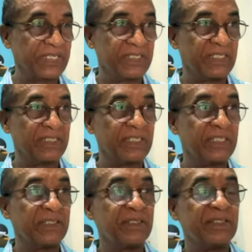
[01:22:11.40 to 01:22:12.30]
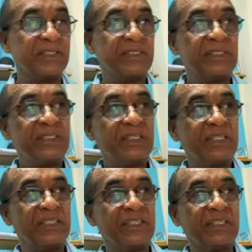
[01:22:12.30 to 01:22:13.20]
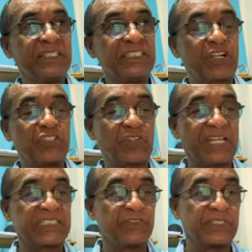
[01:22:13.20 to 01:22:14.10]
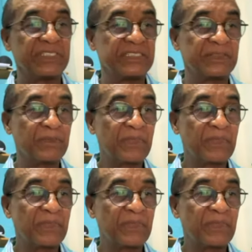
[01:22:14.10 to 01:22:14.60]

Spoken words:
in these cultural activities.